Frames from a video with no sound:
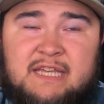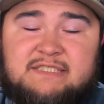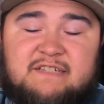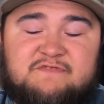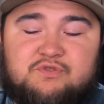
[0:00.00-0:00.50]

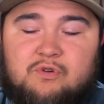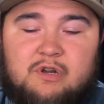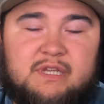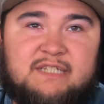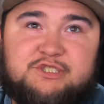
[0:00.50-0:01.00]
Kids have
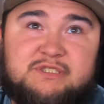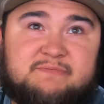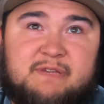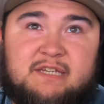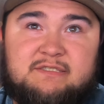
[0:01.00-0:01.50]
shorter attention
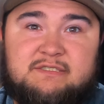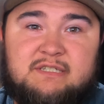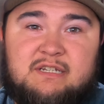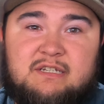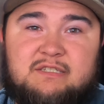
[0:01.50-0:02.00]
spans,